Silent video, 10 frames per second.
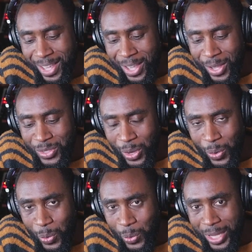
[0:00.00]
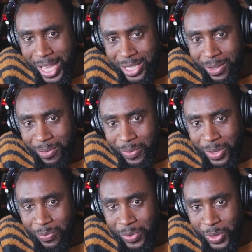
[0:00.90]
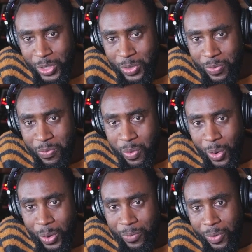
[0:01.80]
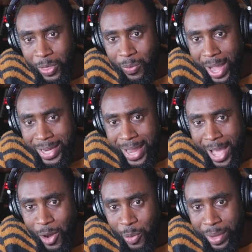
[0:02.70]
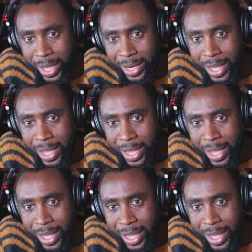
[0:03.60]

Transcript: So lots of confusion for the right now, but